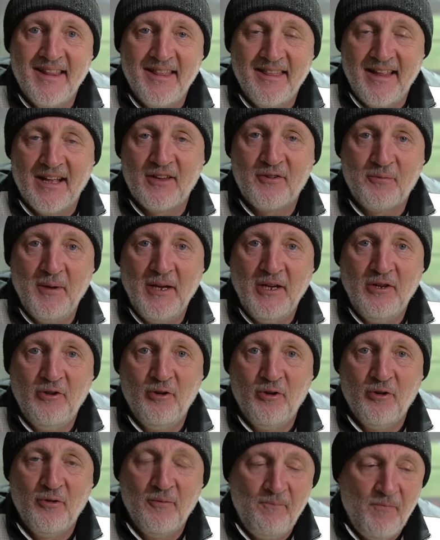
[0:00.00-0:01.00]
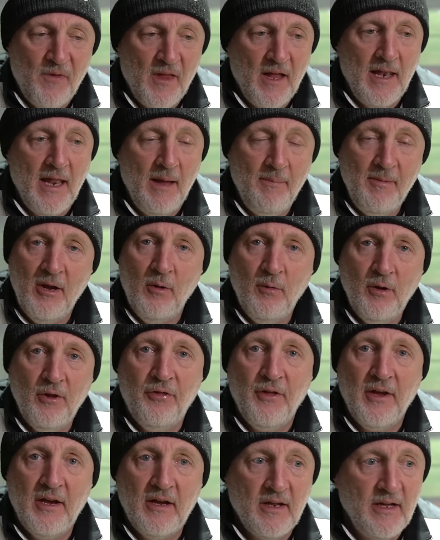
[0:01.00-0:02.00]
that's me done. Let me know what you
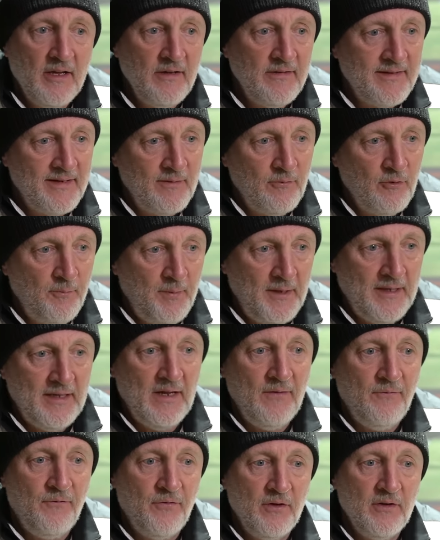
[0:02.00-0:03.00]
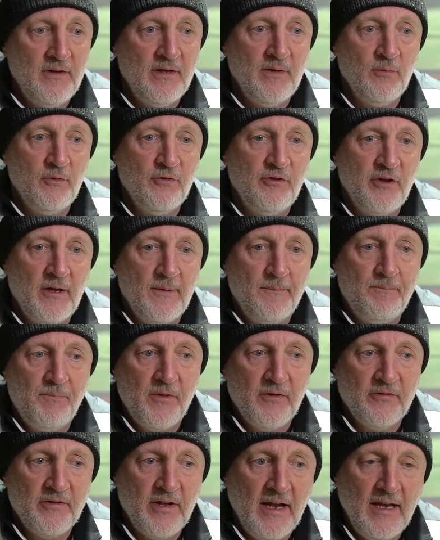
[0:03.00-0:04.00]
think of this. It was a bit different. It was a
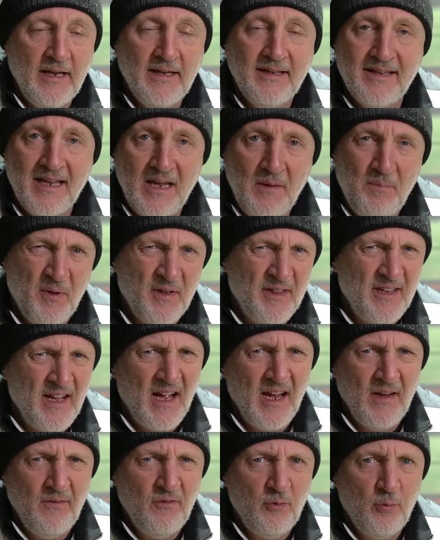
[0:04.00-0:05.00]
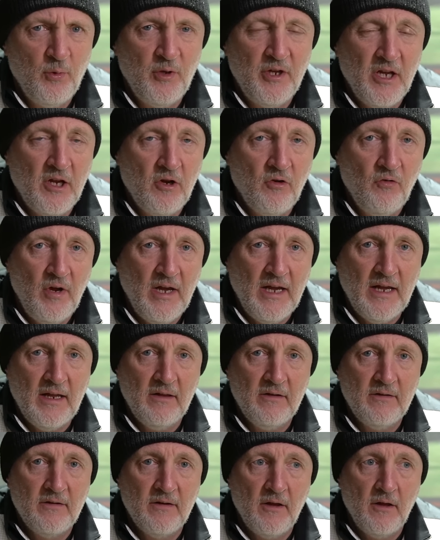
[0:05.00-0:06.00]
slightly deeper dive to a degree
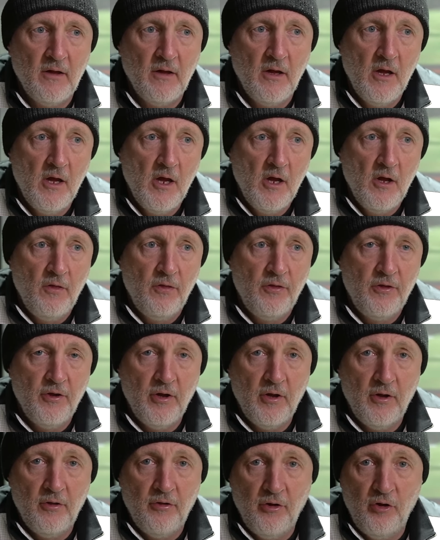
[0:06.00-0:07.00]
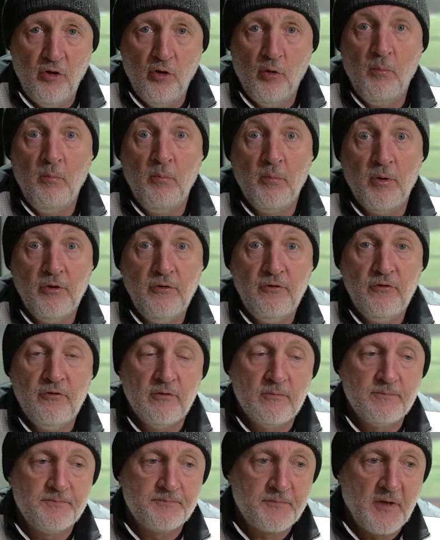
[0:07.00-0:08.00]
into the, the numbers
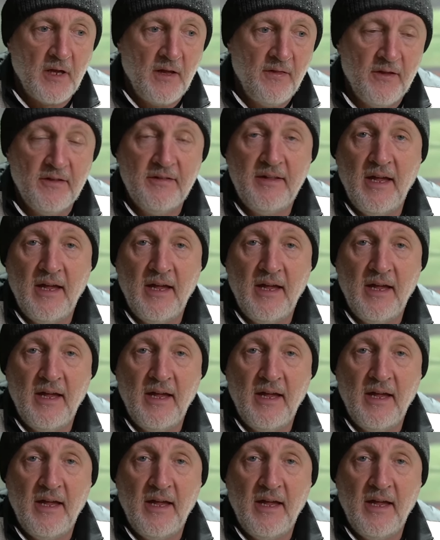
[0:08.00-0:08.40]
and the